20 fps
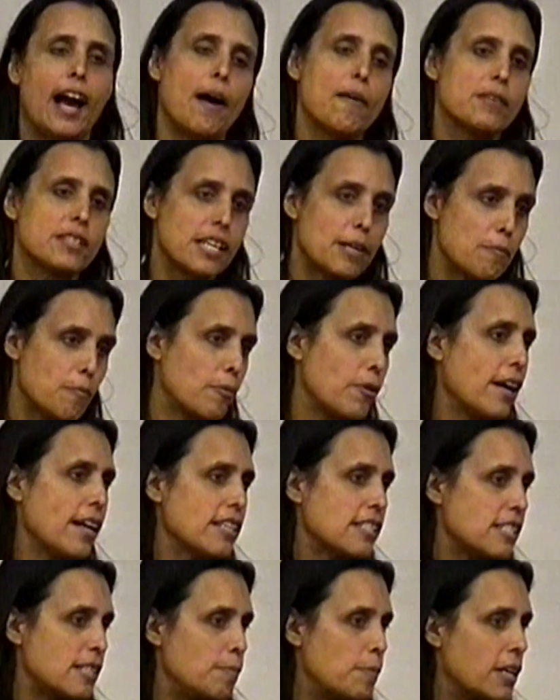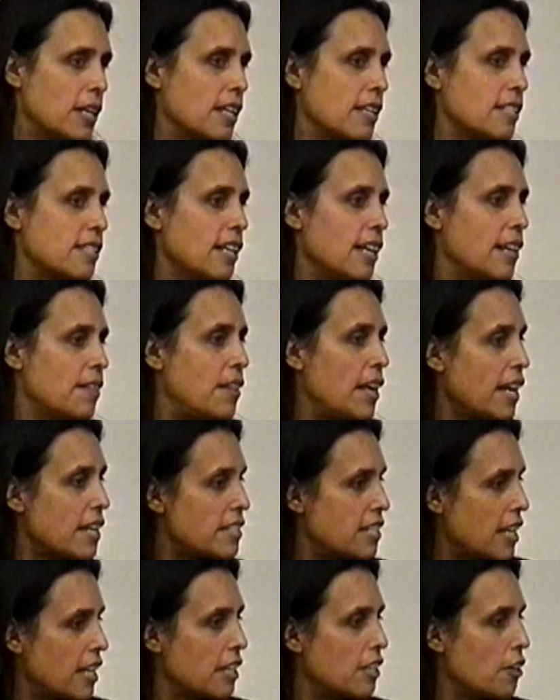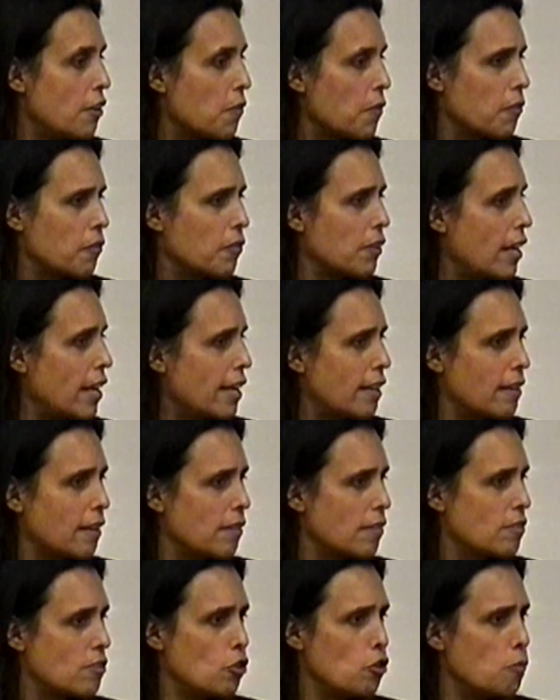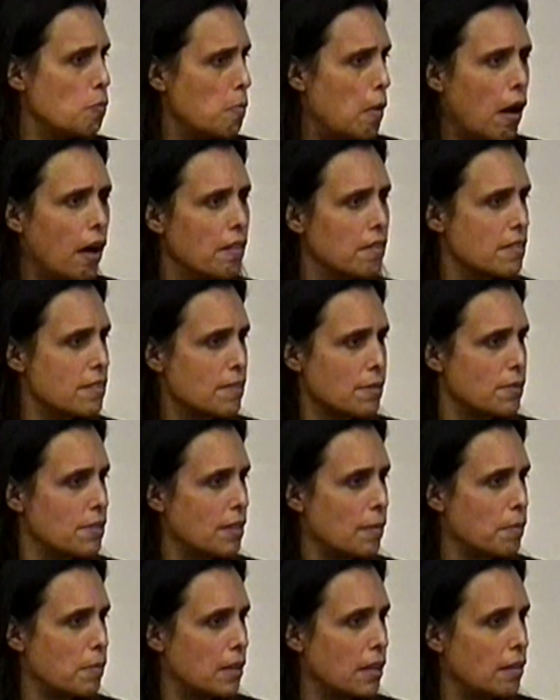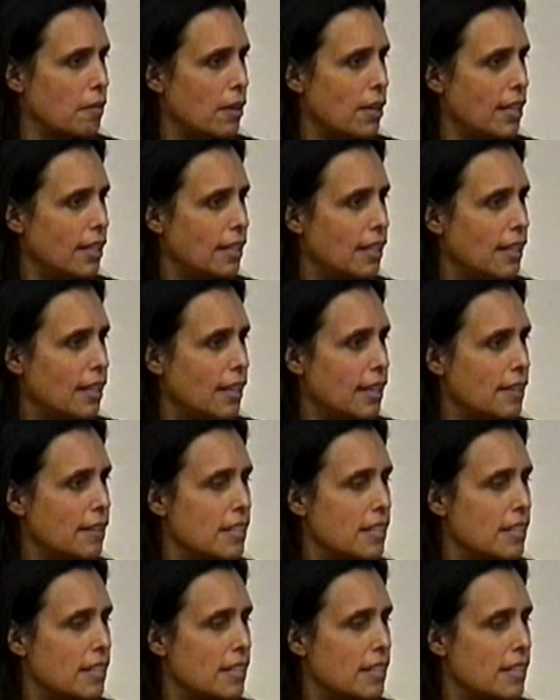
I was impressed because they had taken over for like two months or something, right?